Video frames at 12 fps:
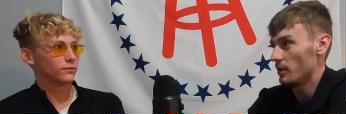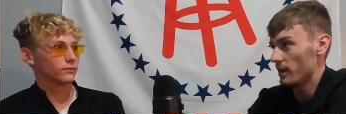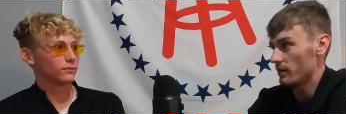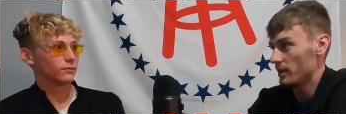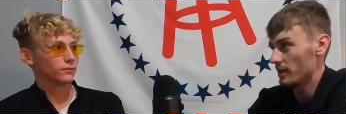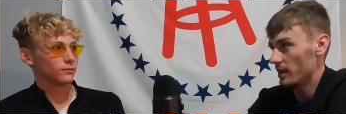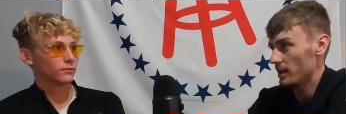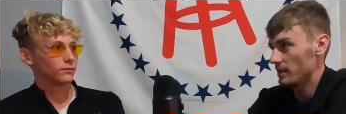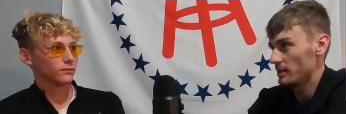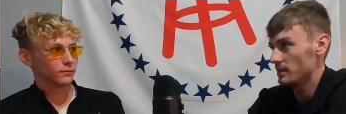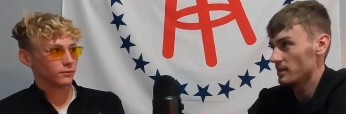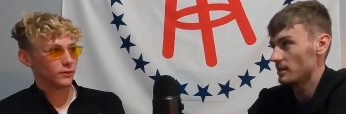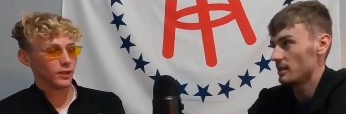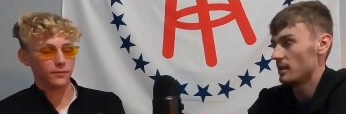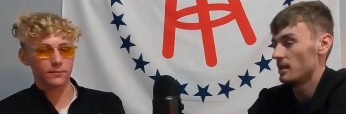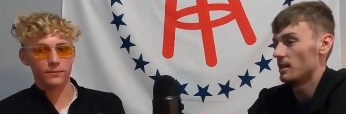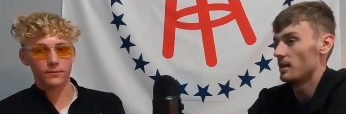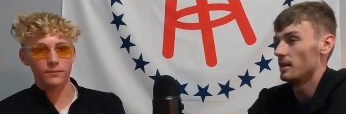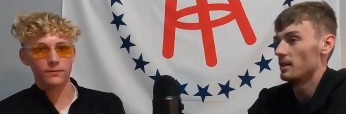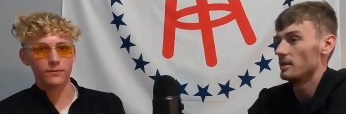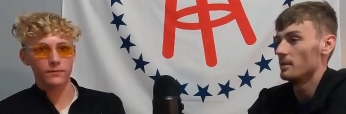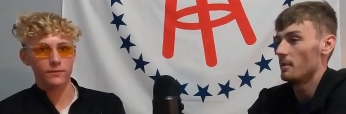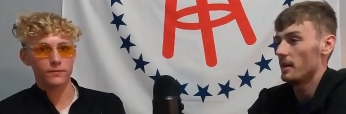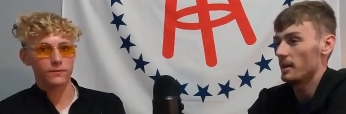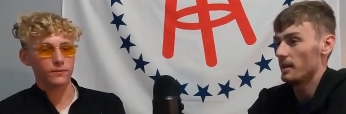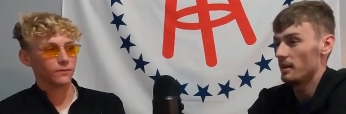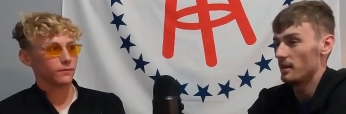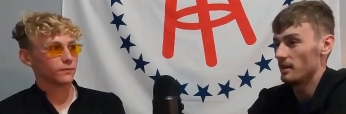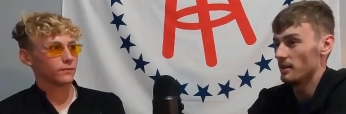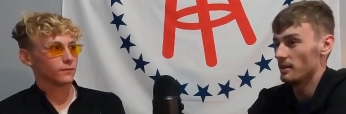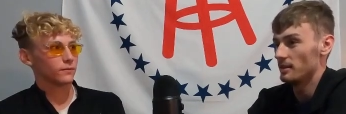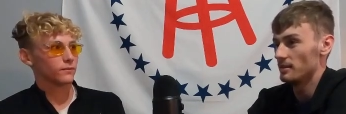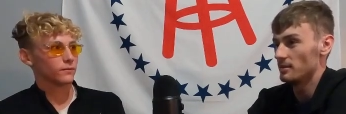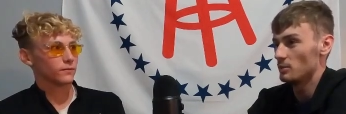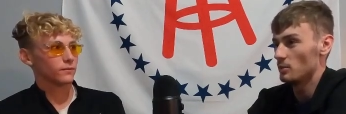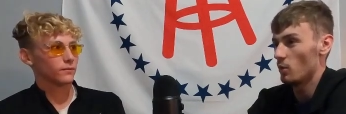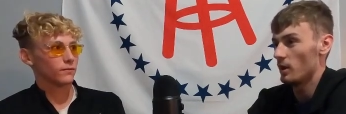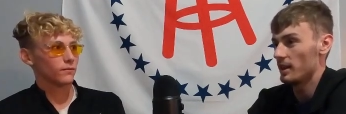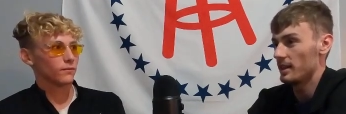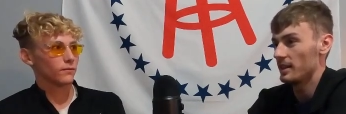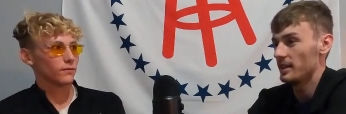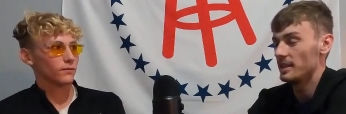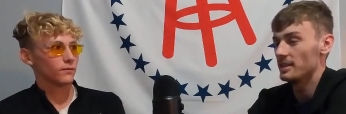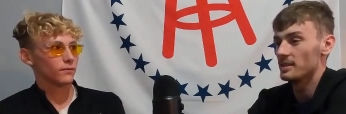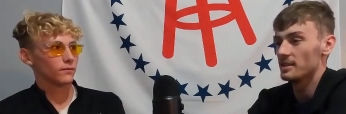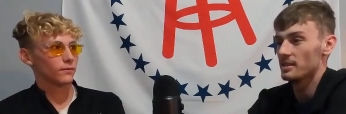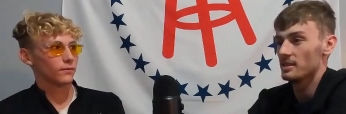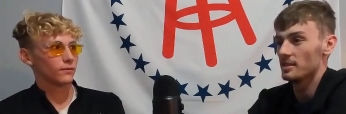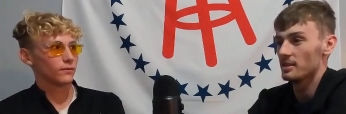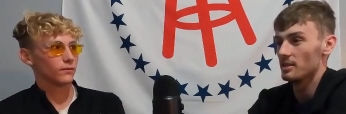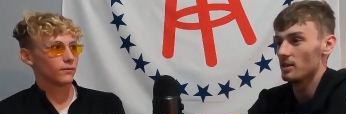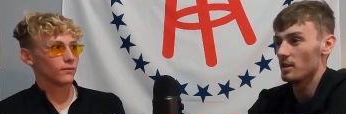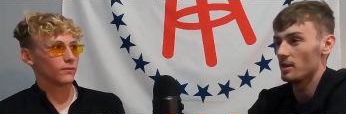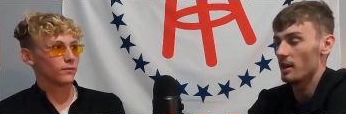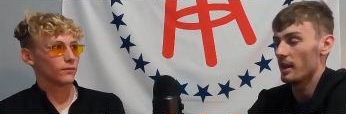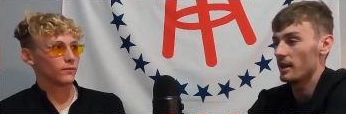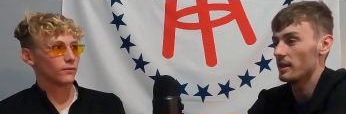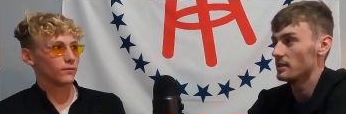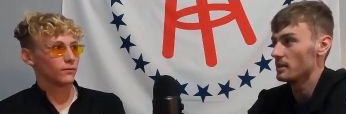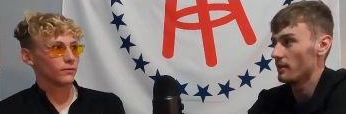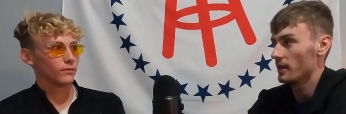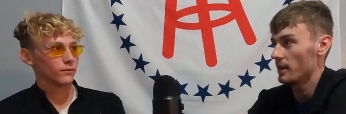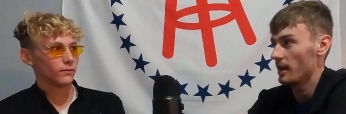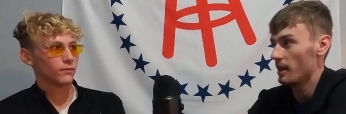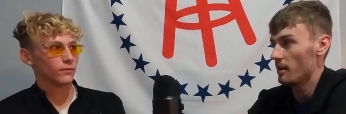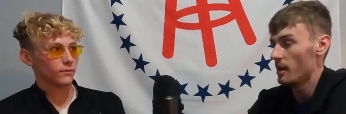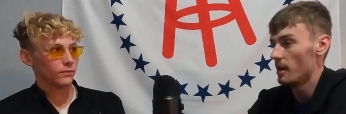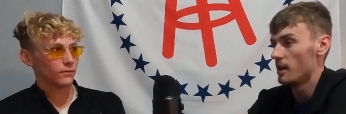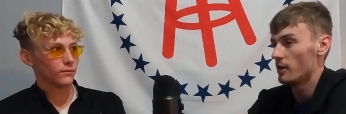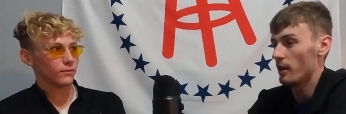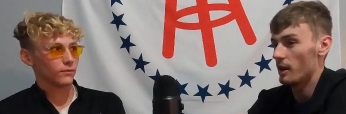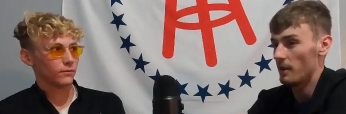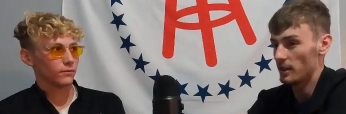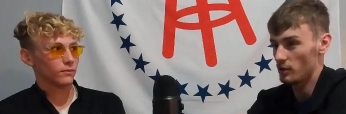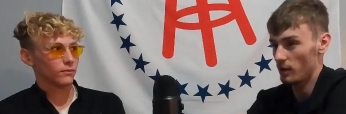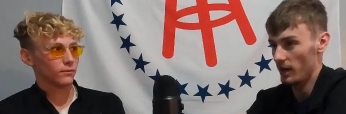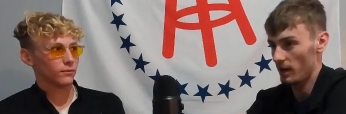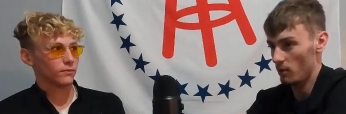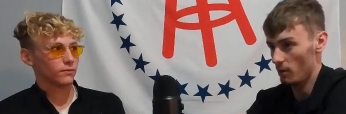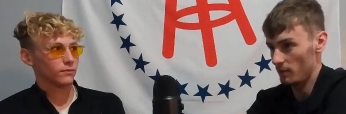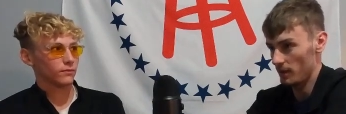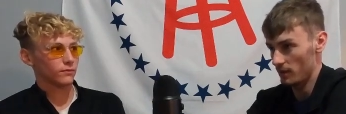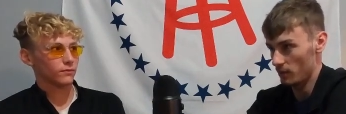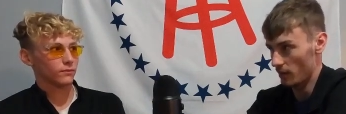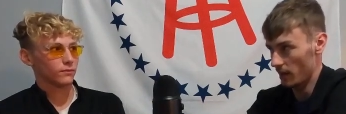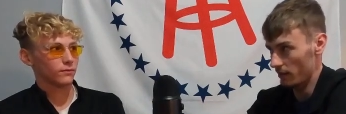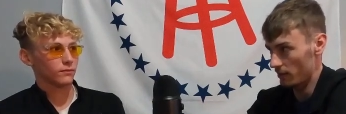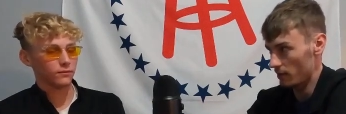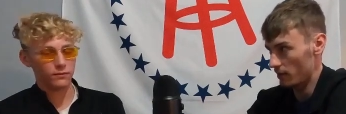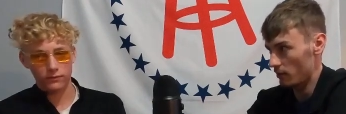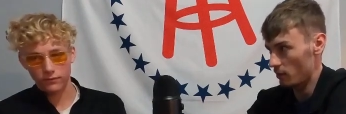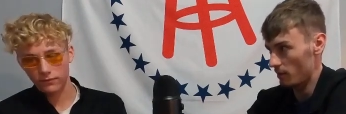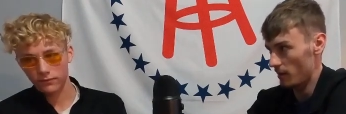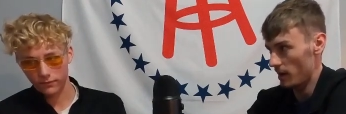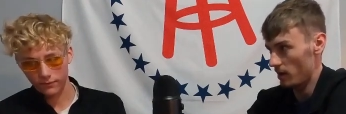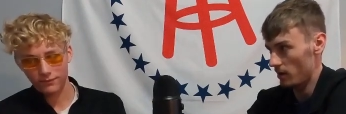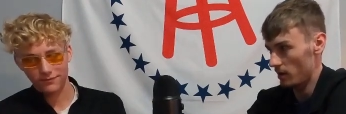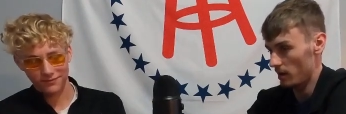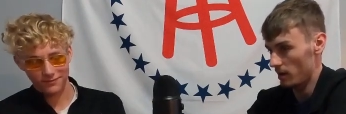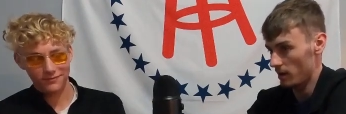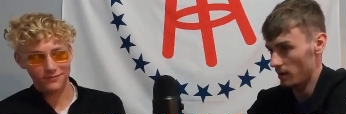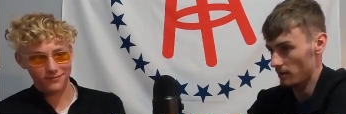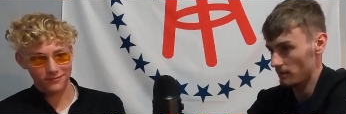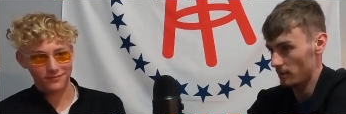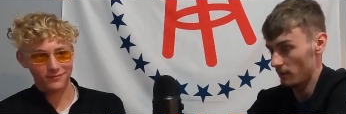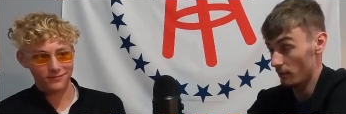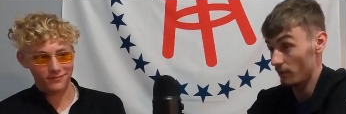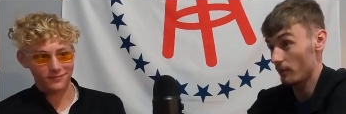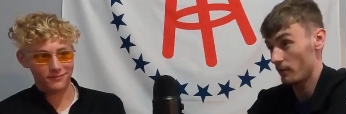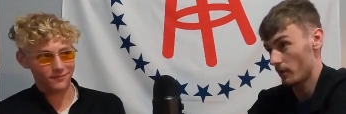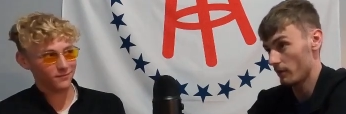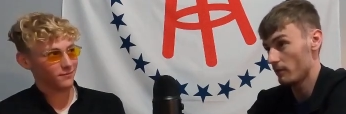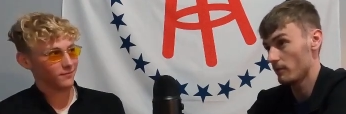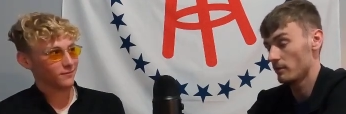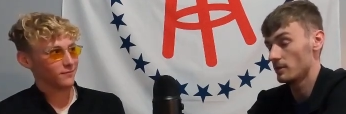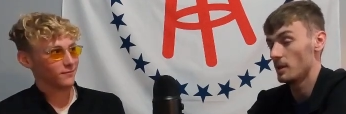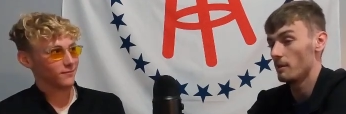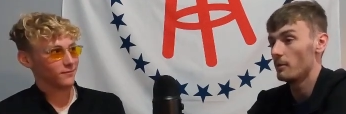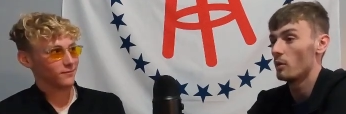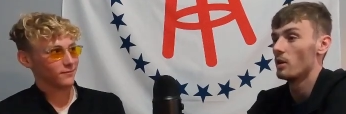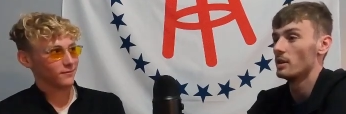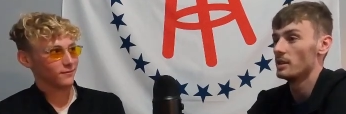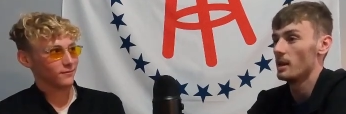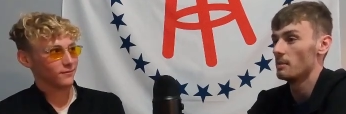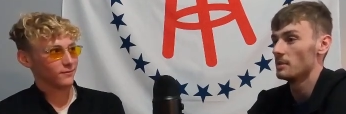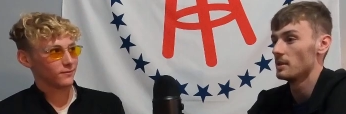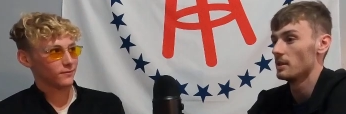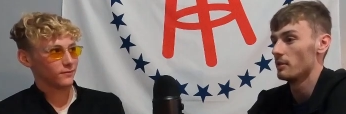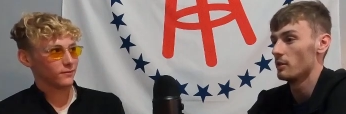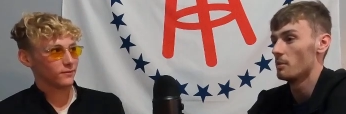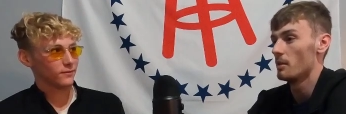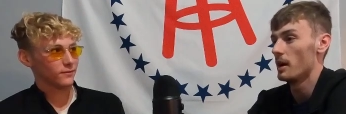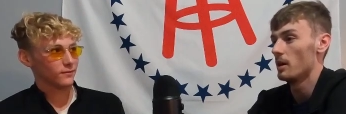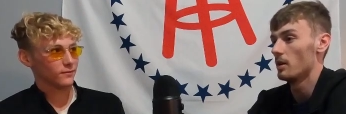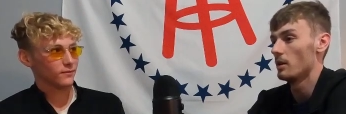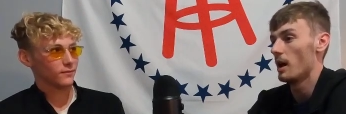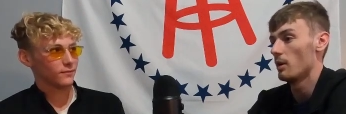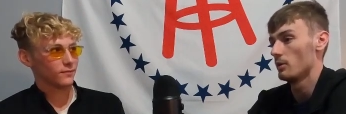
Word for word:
Speaker 1: Drake Relays, yeah. uh, depending on what heats look like and stuff like that. Granted, my training won't be great for a four mile, uh, for a sub four attempt in the full mile